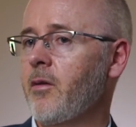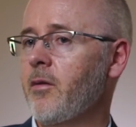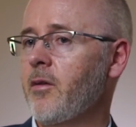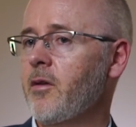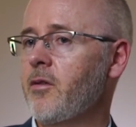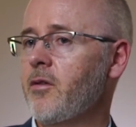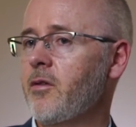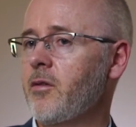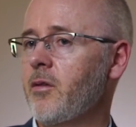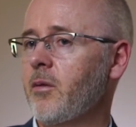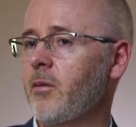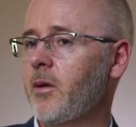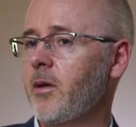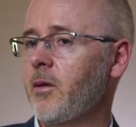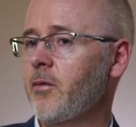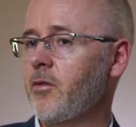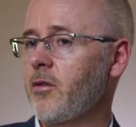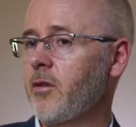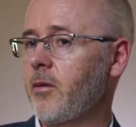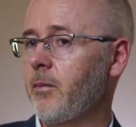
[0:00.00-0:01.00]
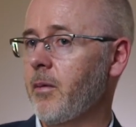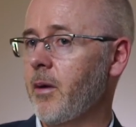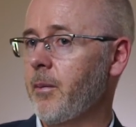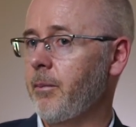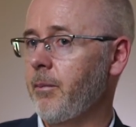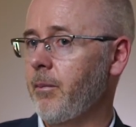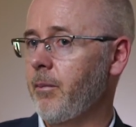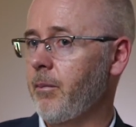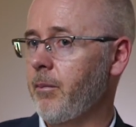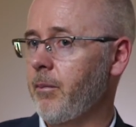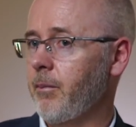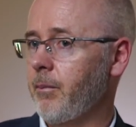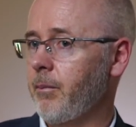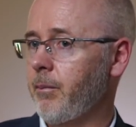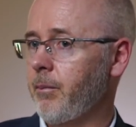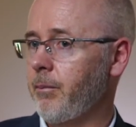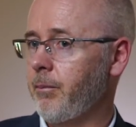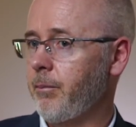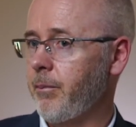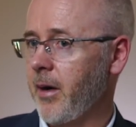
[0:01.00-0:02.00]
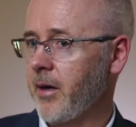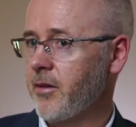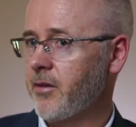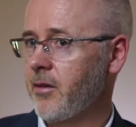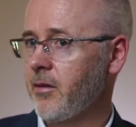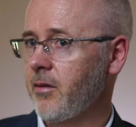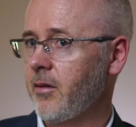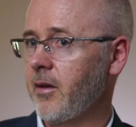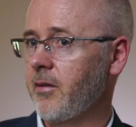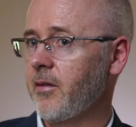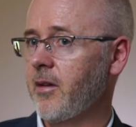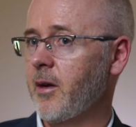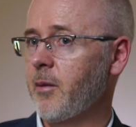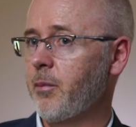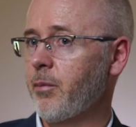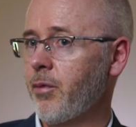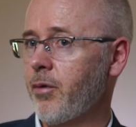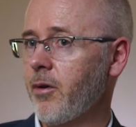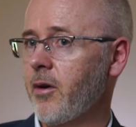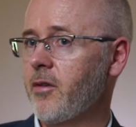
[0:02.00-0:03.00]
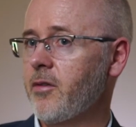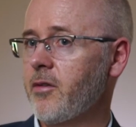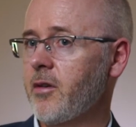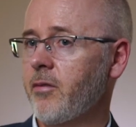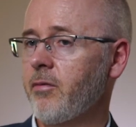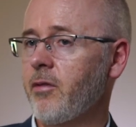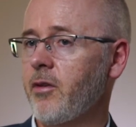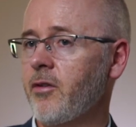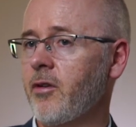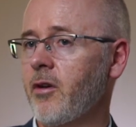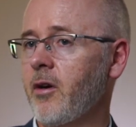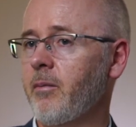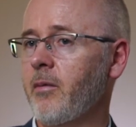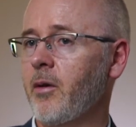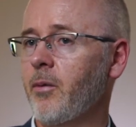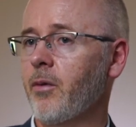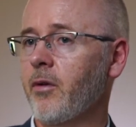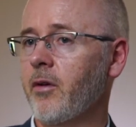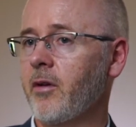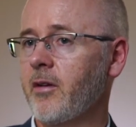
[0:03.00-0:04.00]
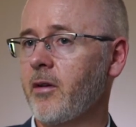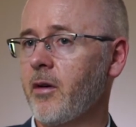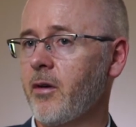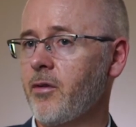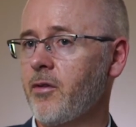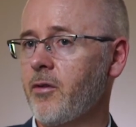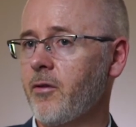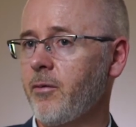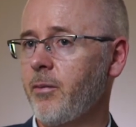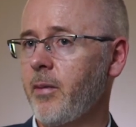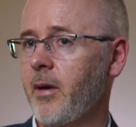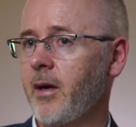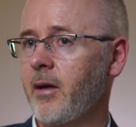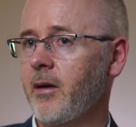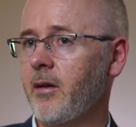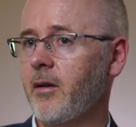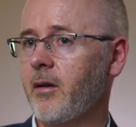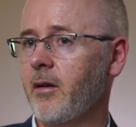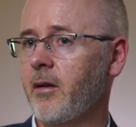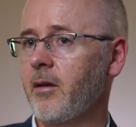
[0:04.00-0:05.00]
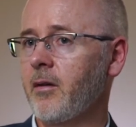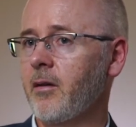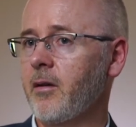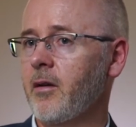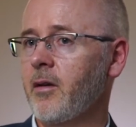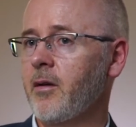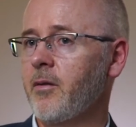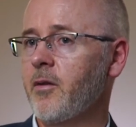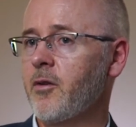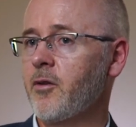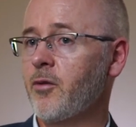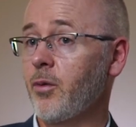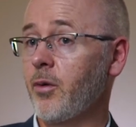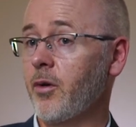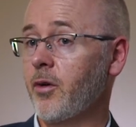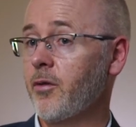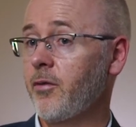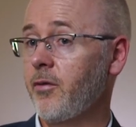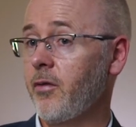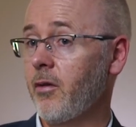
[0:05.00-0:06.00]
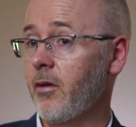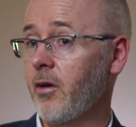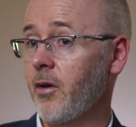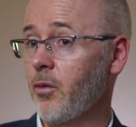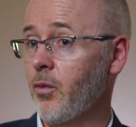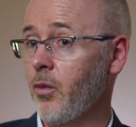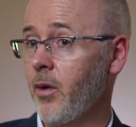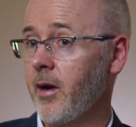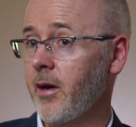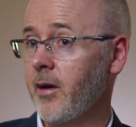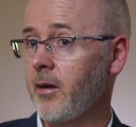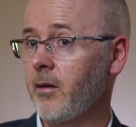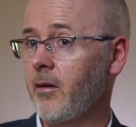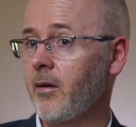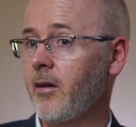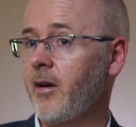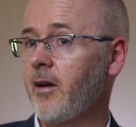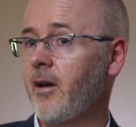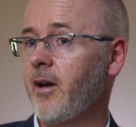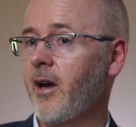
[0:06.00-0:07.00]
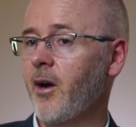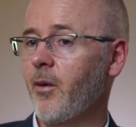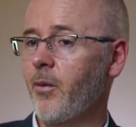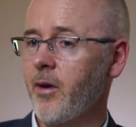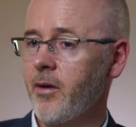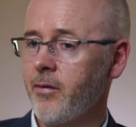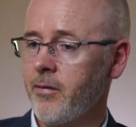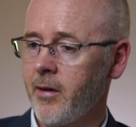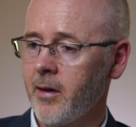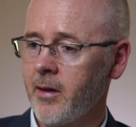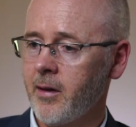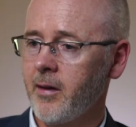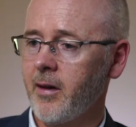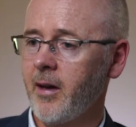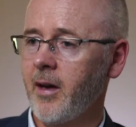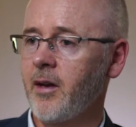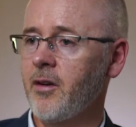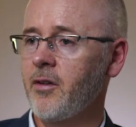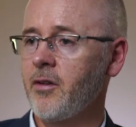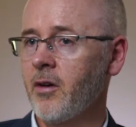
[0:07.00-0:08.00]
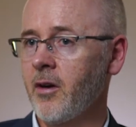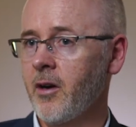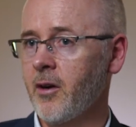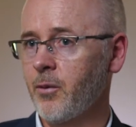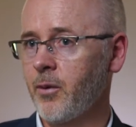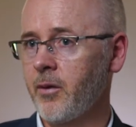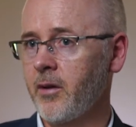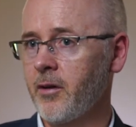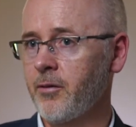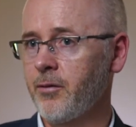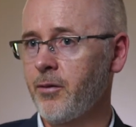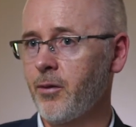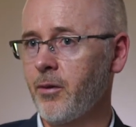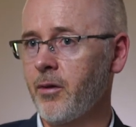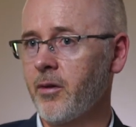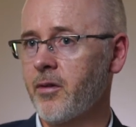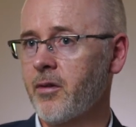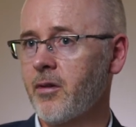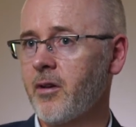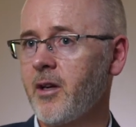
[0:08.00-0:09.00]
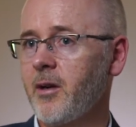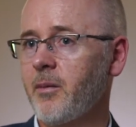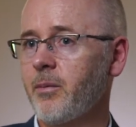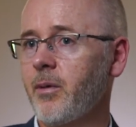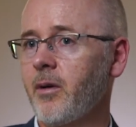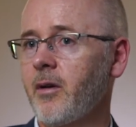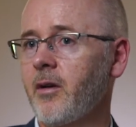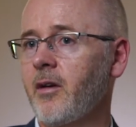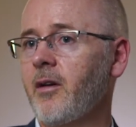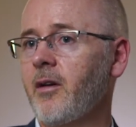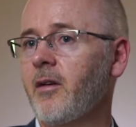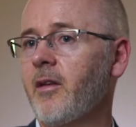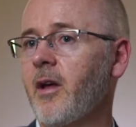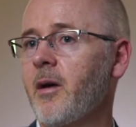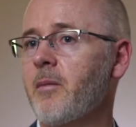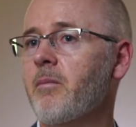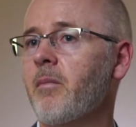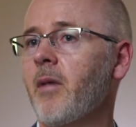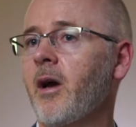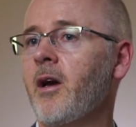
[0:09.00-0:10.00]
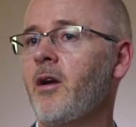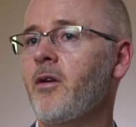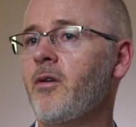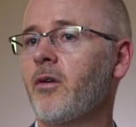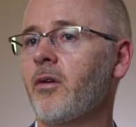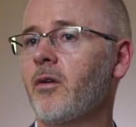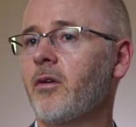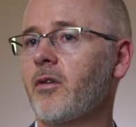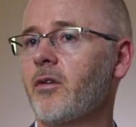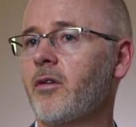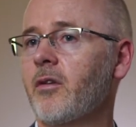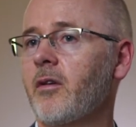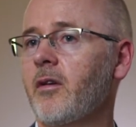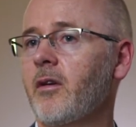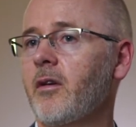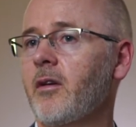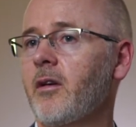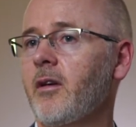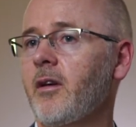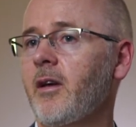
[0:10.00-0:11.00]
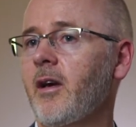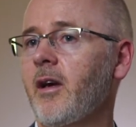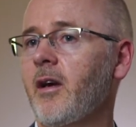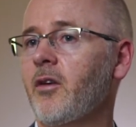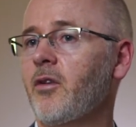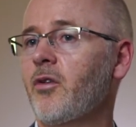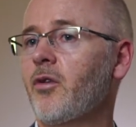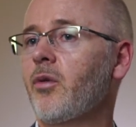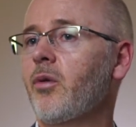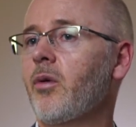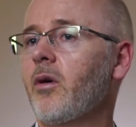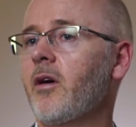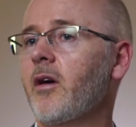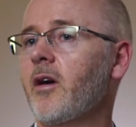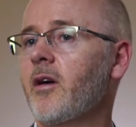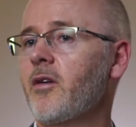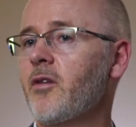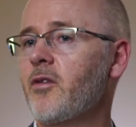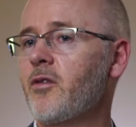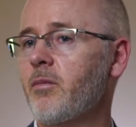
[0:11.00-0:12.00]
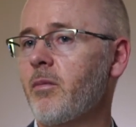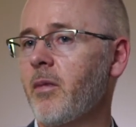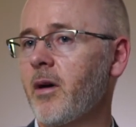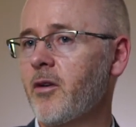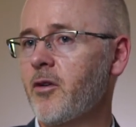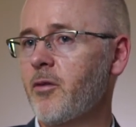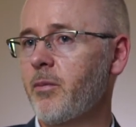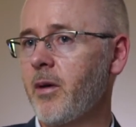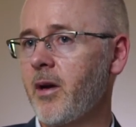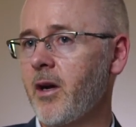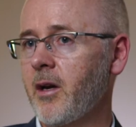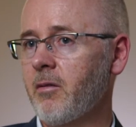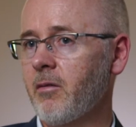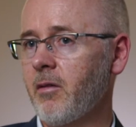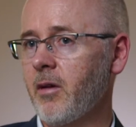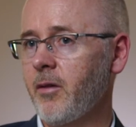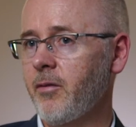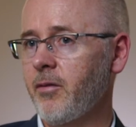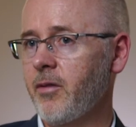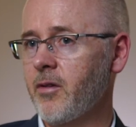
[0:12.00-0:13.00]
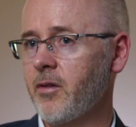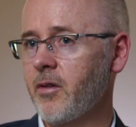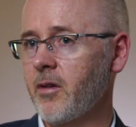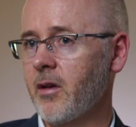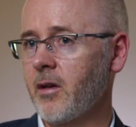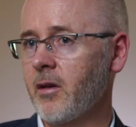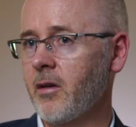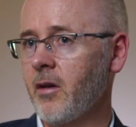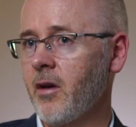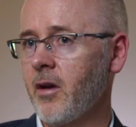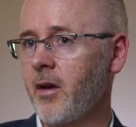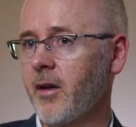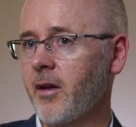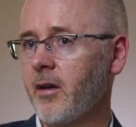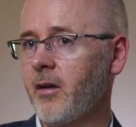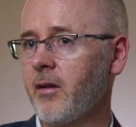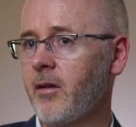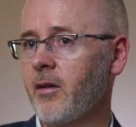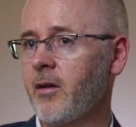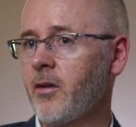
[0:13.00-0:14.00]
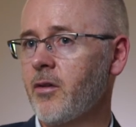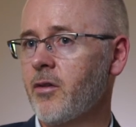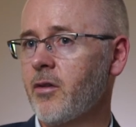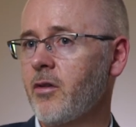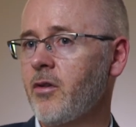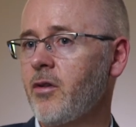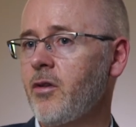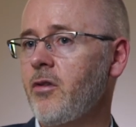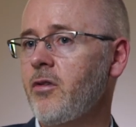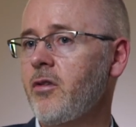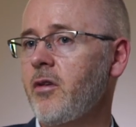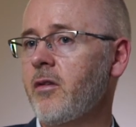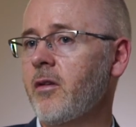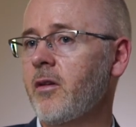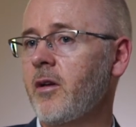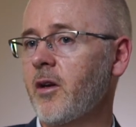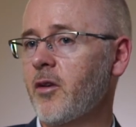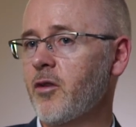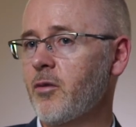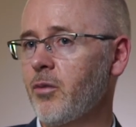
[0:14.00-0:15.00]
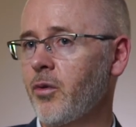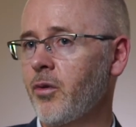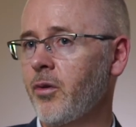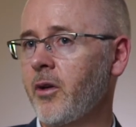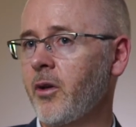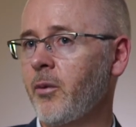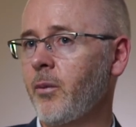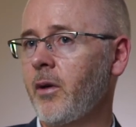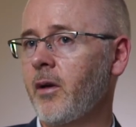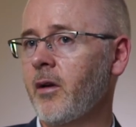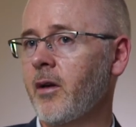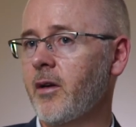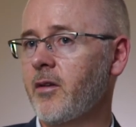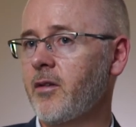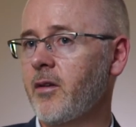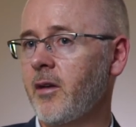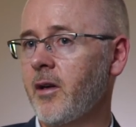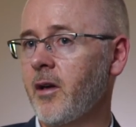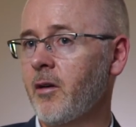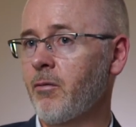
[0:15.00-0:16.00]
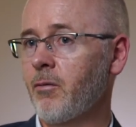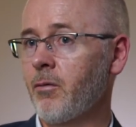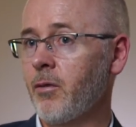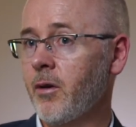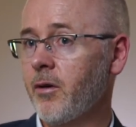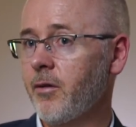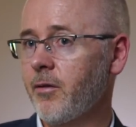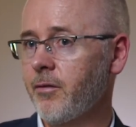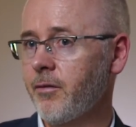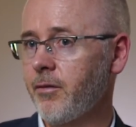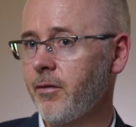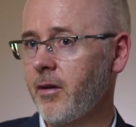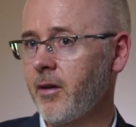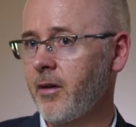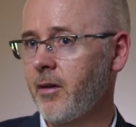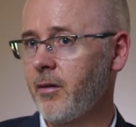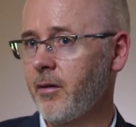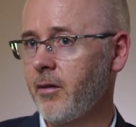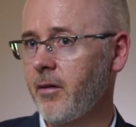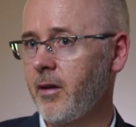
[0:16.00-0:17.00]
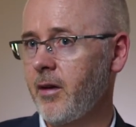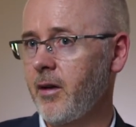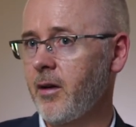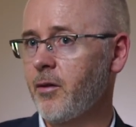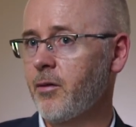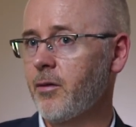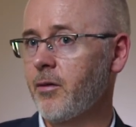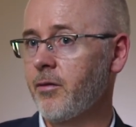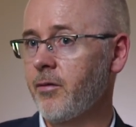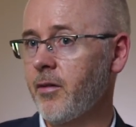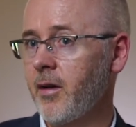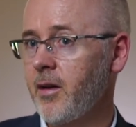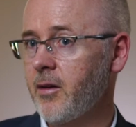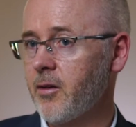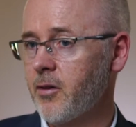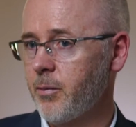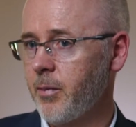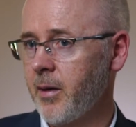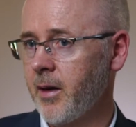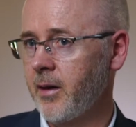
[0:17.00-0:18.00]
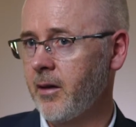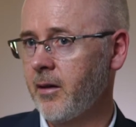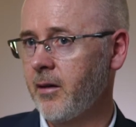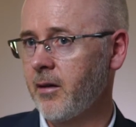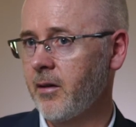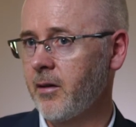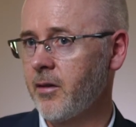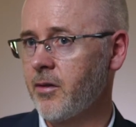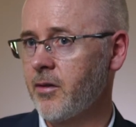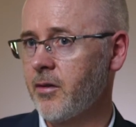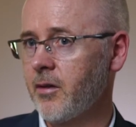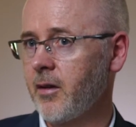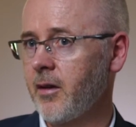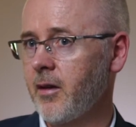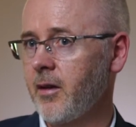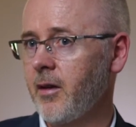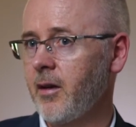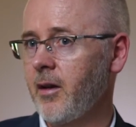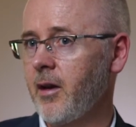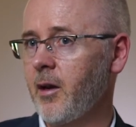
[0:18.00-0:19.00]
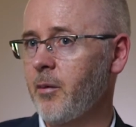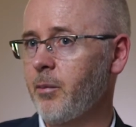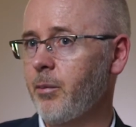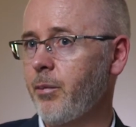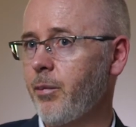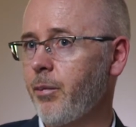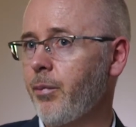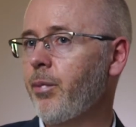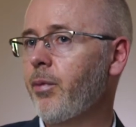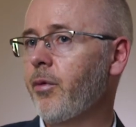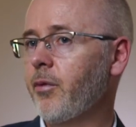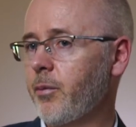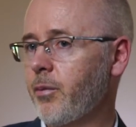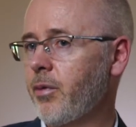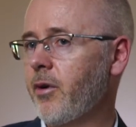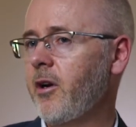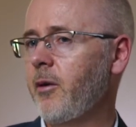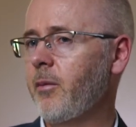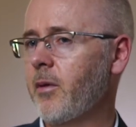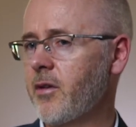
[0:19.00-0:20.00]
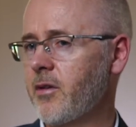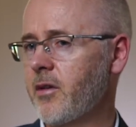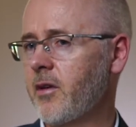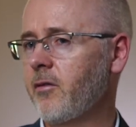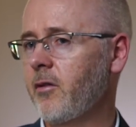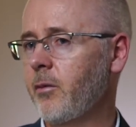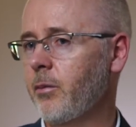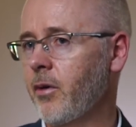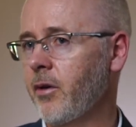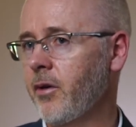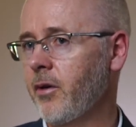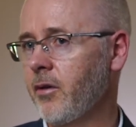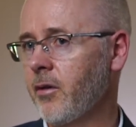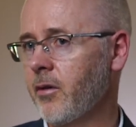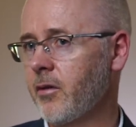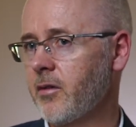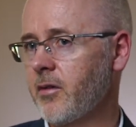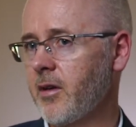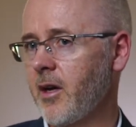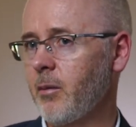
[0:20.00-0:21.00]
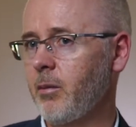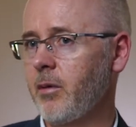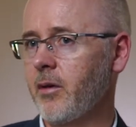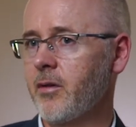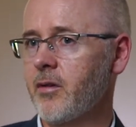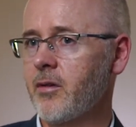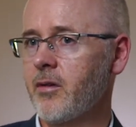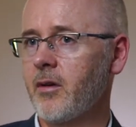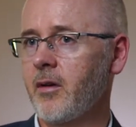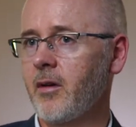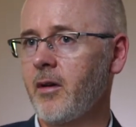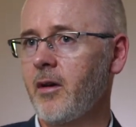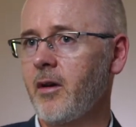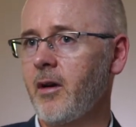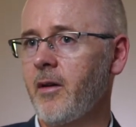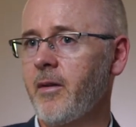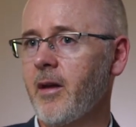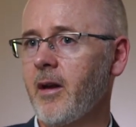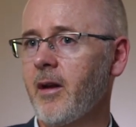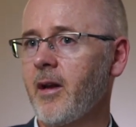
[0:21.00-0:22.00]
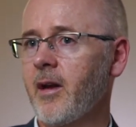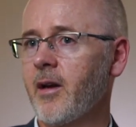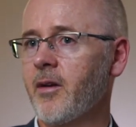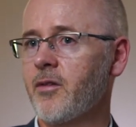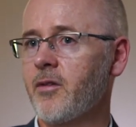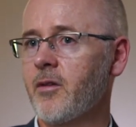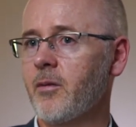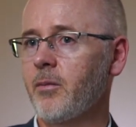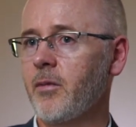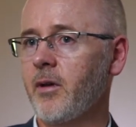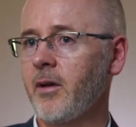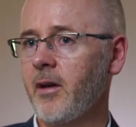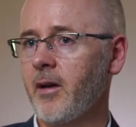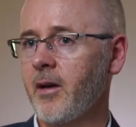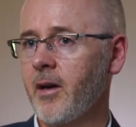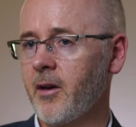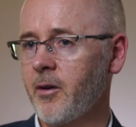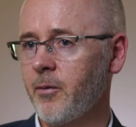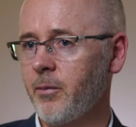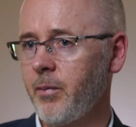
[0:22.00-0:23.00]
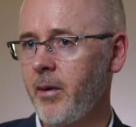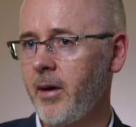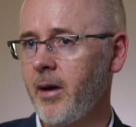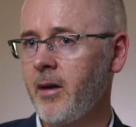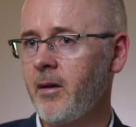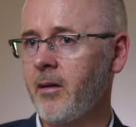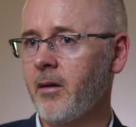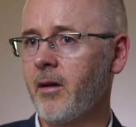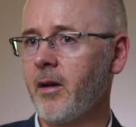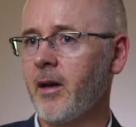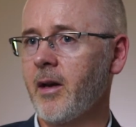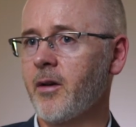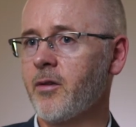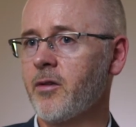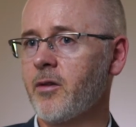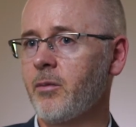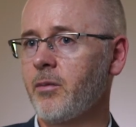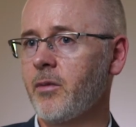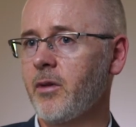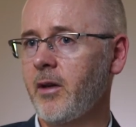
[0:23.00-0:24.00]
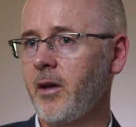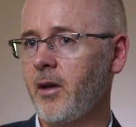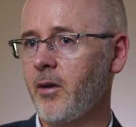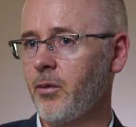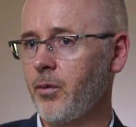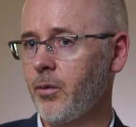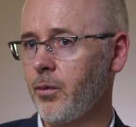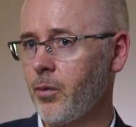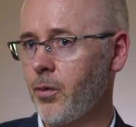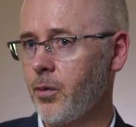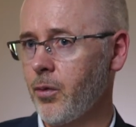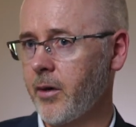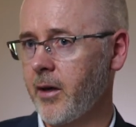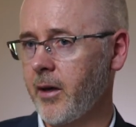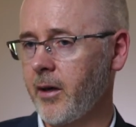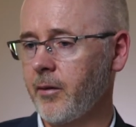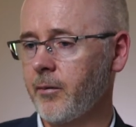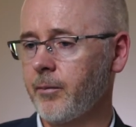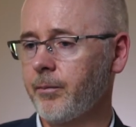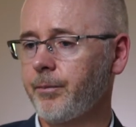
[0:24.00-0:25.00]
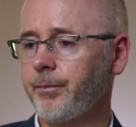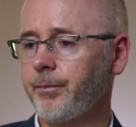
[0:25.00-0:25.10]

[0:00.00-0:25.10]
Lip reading: This gives them a button that they press every time they want a dose of painkiller. This works very well. However, at night when they fall asleep, they may not get quite as much pain relief as they'd like. So usually the next morning we like to get rid of the intravenous painkillers and put pretty much everybody on tablets. That allows them to get out of bed and allows them to get walking.